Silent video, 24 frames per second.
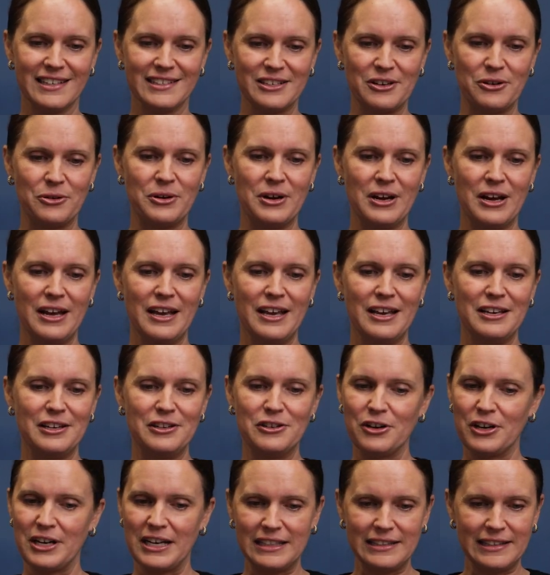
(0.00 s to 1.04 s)
So
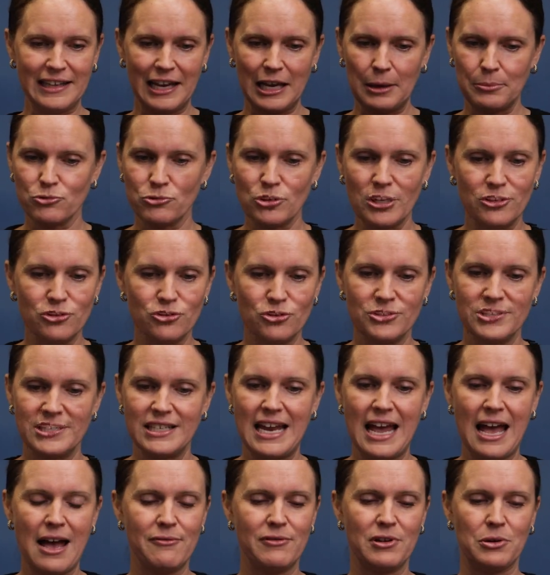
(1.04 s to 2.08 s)
you're going to lay up treasures
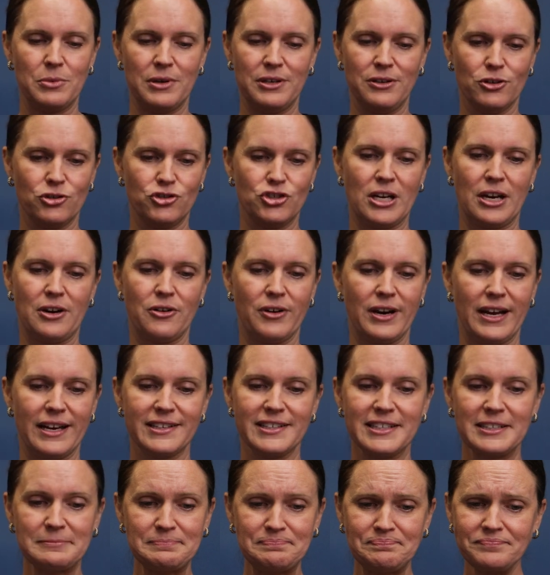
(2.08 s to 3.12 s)
in heaven when you're
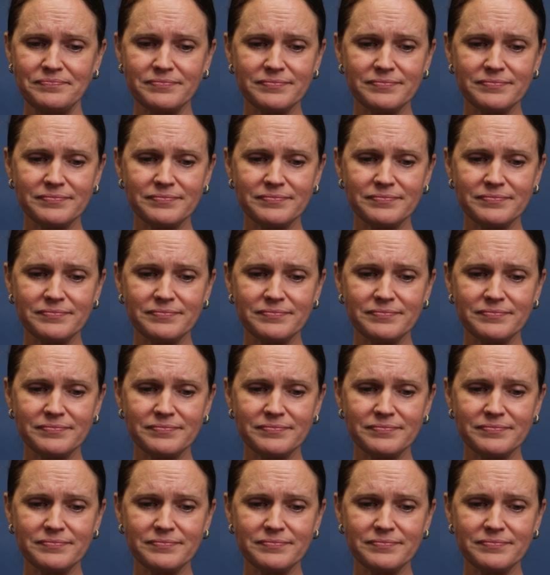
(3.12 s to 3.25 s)
generous.